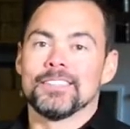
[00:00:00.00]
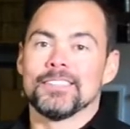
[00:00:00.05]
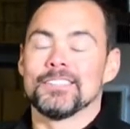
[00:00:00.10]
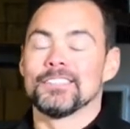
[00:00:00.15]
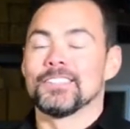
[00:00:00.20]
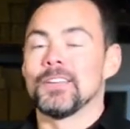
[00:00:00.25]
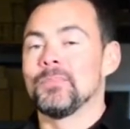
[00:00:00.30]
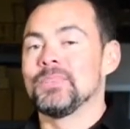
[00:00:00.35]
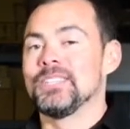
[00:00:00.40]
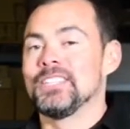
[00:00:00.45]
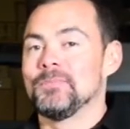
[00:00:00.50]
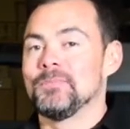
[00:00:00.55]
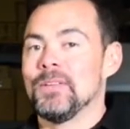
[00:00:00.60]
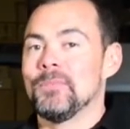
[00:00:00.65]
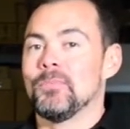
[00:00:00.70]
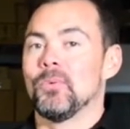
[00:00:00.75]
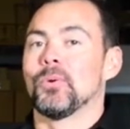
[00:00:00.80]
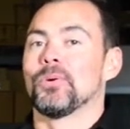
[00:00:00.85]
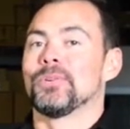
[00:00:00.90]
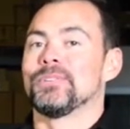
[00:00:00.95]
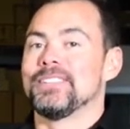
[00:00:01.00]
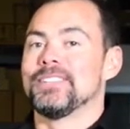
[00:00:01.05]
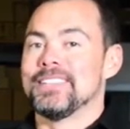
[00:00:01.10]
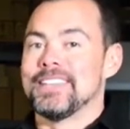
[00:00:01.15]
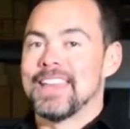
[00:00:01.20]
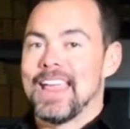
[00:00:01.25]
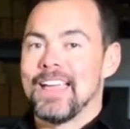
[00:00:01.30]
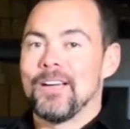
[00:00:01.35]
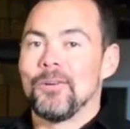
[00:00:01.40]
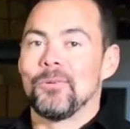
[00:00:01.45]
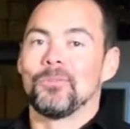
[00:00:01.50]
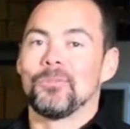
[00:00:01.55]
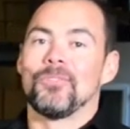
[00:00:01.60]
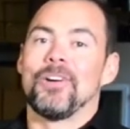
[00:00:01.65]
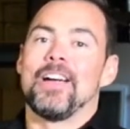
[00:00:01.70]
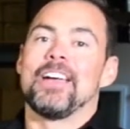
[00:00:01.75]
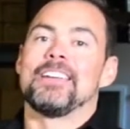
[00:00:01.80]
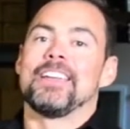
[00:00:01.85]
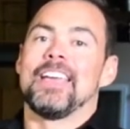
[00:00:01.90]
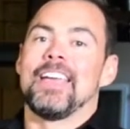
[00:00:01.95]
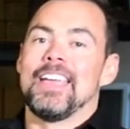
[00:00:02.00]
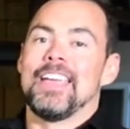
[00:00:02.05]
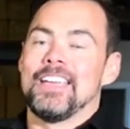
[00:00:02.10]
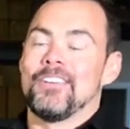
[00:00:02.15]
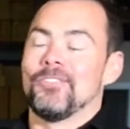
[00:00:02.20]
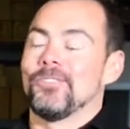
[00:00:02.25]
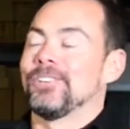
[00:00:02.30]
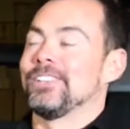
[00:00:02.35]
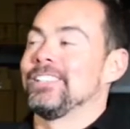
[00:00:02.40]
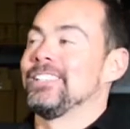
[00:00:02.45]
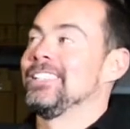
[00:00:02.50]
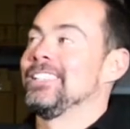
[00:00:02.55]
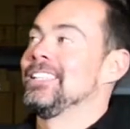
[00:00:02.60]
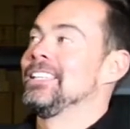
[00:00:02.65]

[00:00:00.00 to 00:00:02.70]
and some of these people were downright angry.